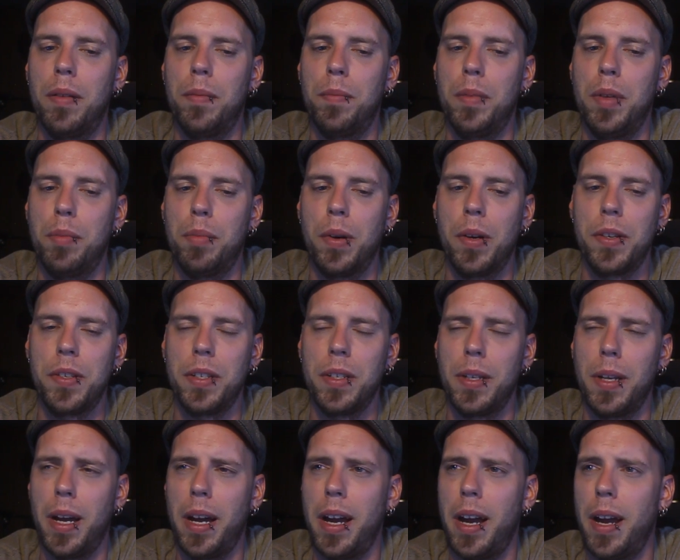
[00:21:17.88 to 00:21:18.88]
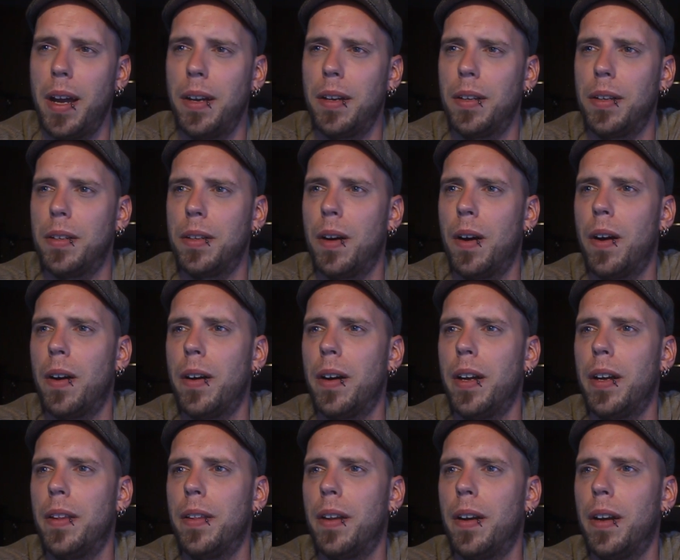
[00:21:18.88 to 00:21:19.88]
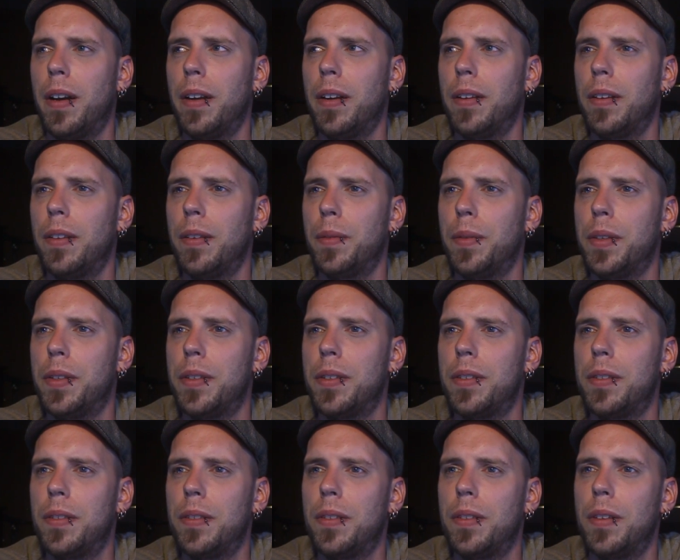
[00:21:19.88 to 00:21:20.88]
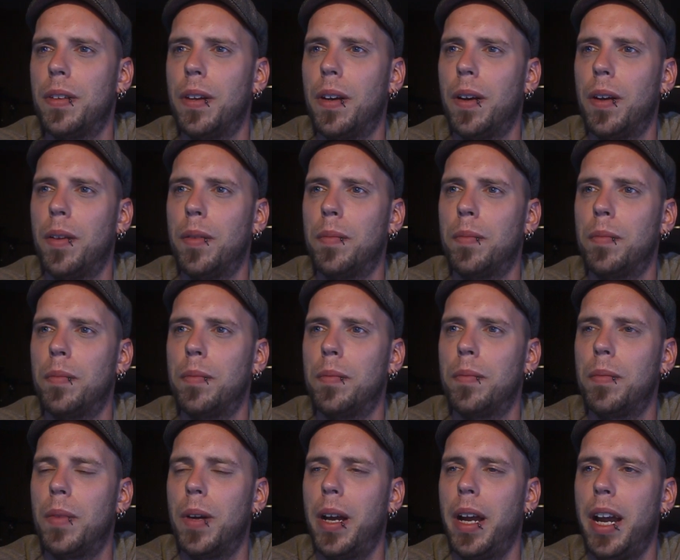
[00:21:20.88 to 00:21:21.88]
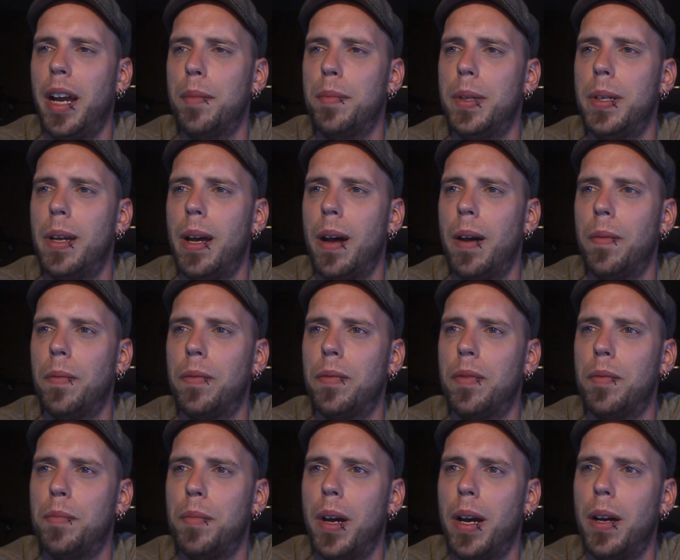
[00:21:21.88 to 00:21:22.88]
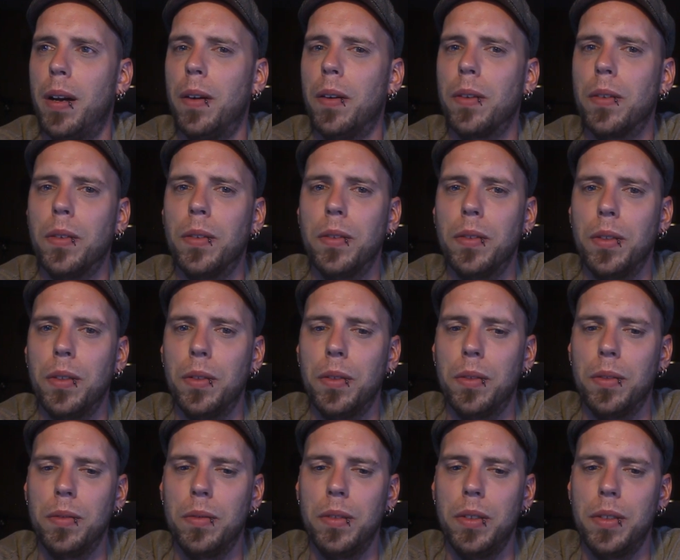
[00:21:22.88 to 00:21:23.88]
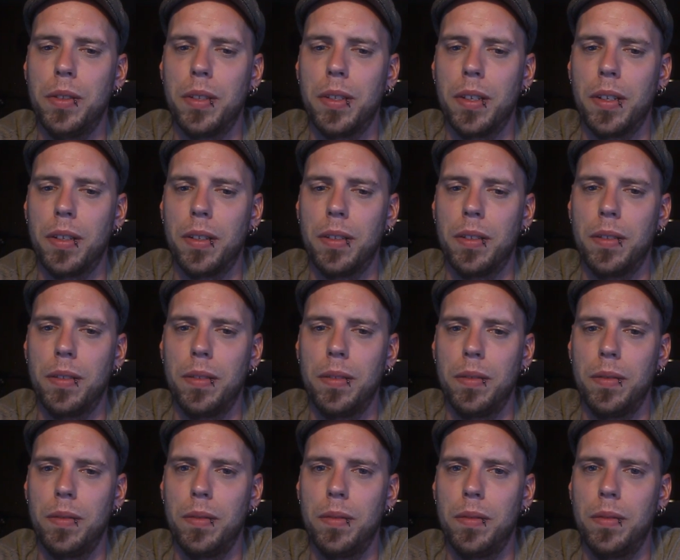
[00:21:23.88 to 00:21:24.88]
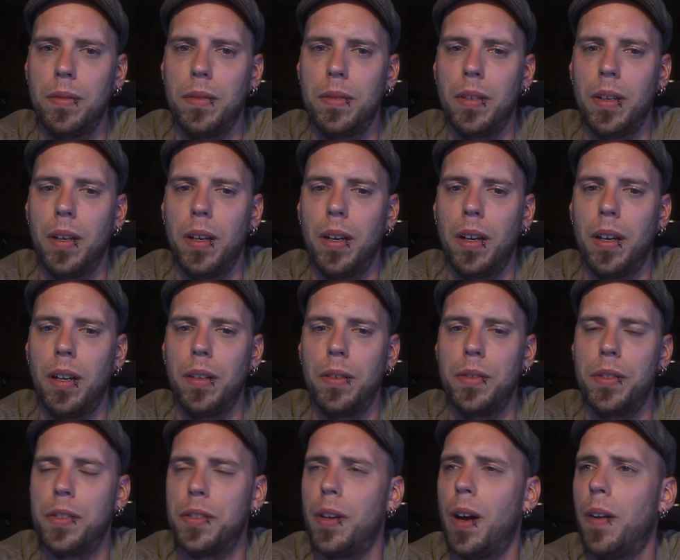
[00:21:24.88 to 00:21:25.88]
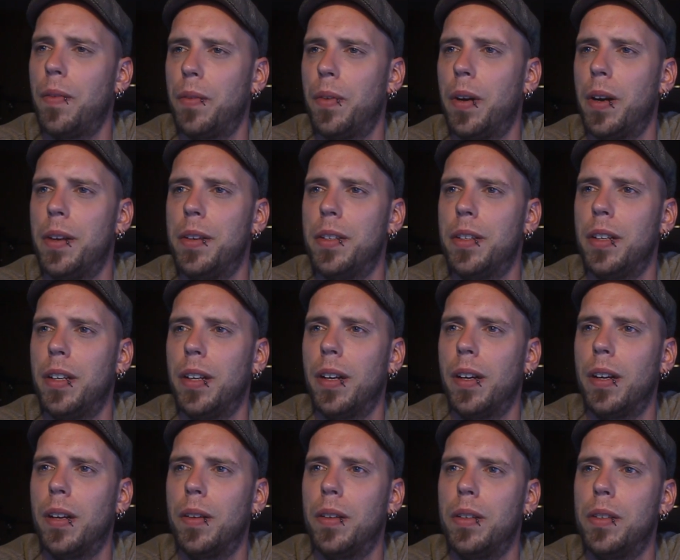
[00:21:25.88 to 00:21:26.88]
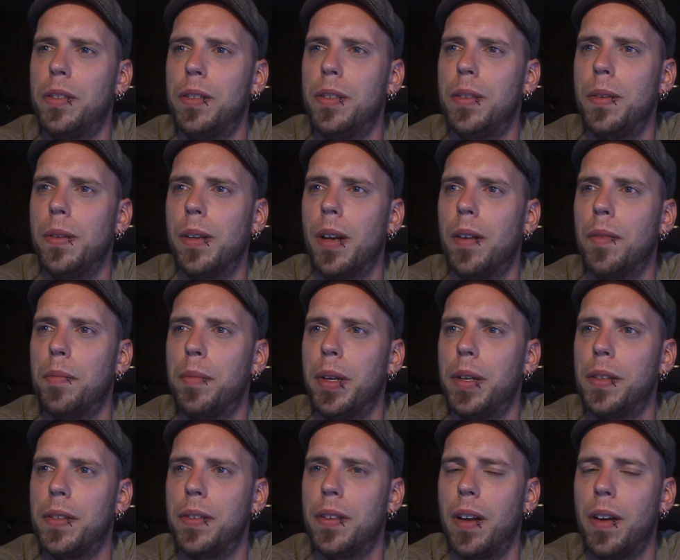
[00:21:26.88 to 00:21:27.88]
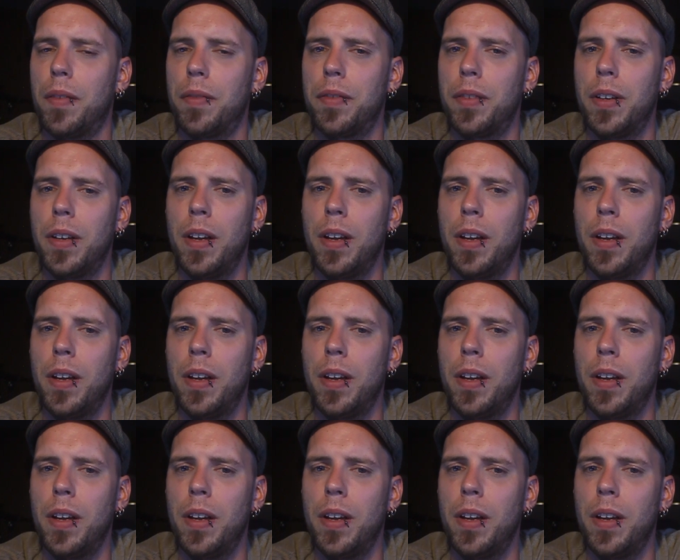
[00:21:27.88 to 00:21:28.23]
me personally, I had an Atari that it was a hand-me-down from my uncle, who used to he was a software engineer and used to do government stuff.